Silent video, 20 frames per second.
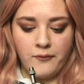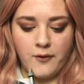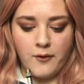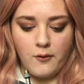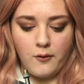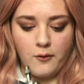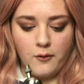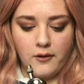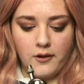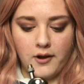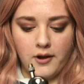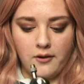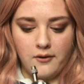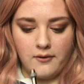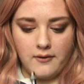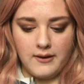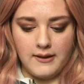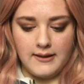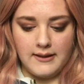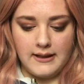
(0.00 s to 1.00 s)
Although
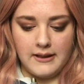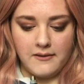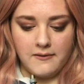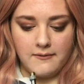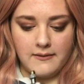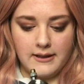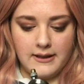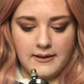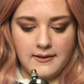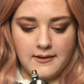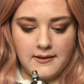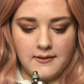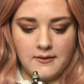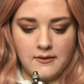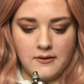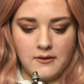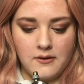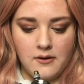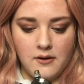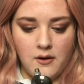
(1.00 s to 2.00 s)
the sticker is
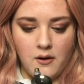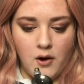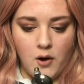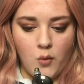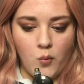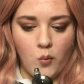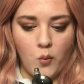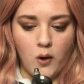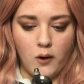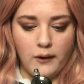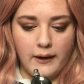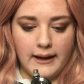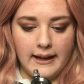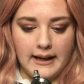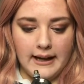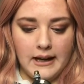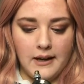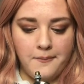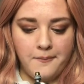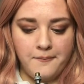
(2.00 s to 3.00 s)

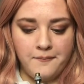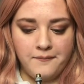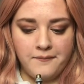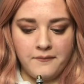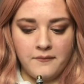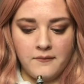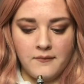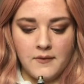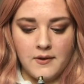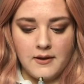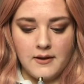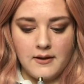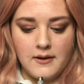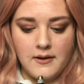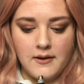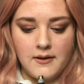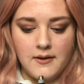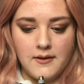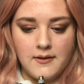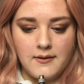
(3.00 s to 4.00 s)
wonky,
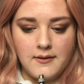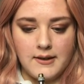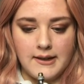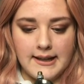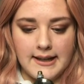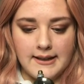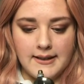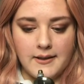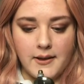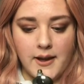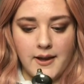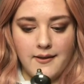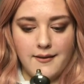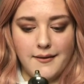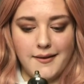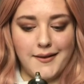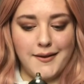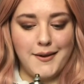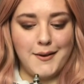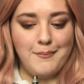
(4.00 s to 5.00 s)
so that's
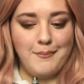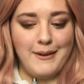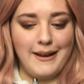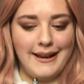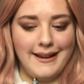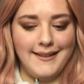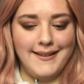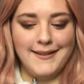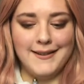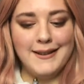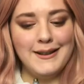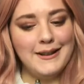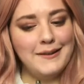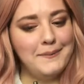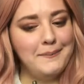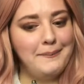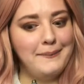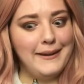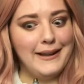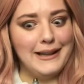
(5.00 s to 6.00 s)
a bit
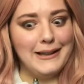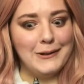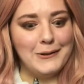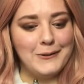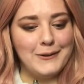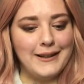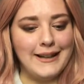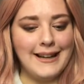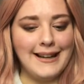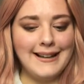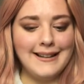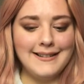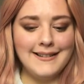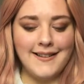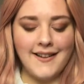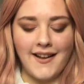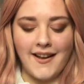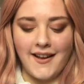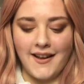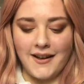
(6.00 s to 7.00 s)
annoying.
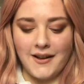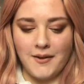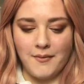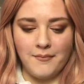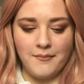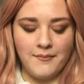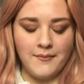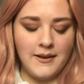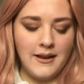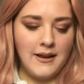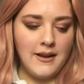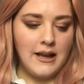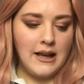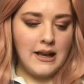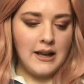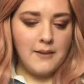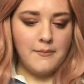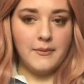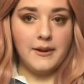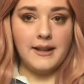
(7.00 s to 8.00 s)

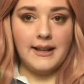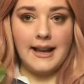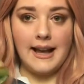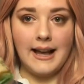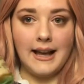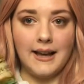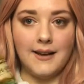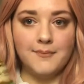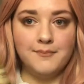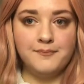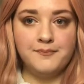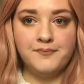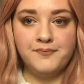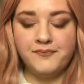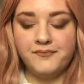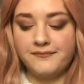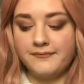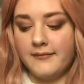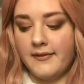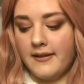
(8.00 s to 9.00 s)
But yeah.
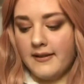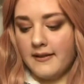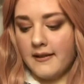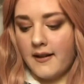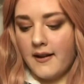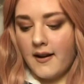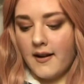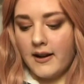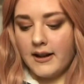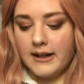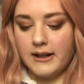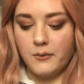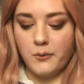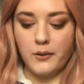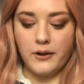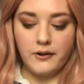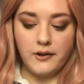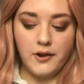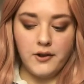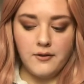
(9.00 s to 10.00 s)
I
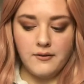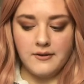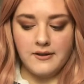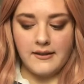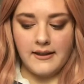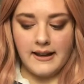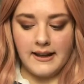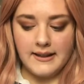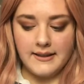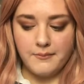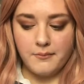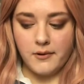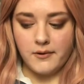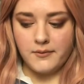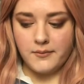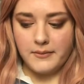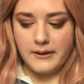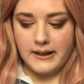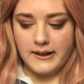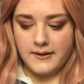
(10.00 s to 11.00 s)
will use this
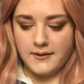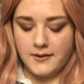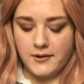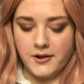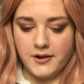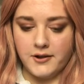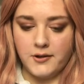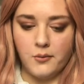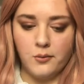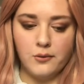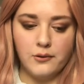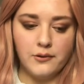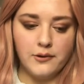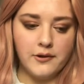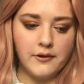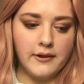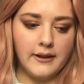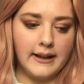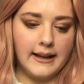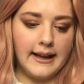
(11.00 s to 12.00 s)
probably as just a
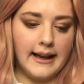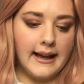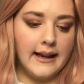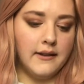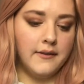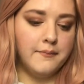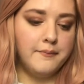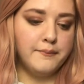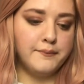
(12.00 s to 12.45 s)
watering can,